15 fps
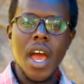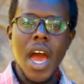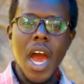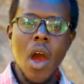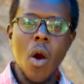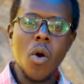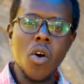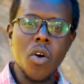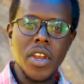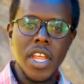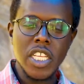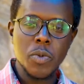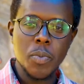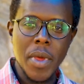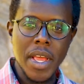how God
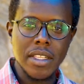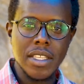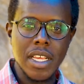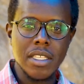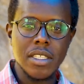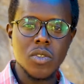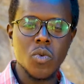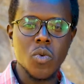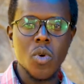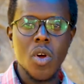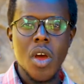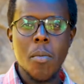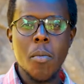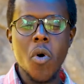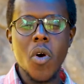expects us to
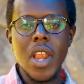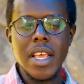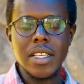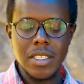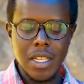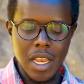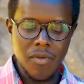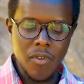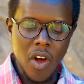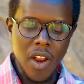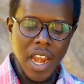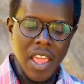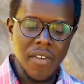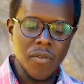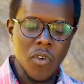more or less live our
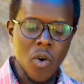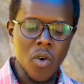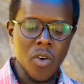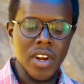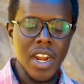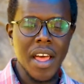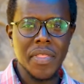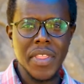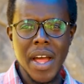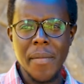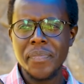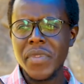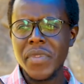life, or rather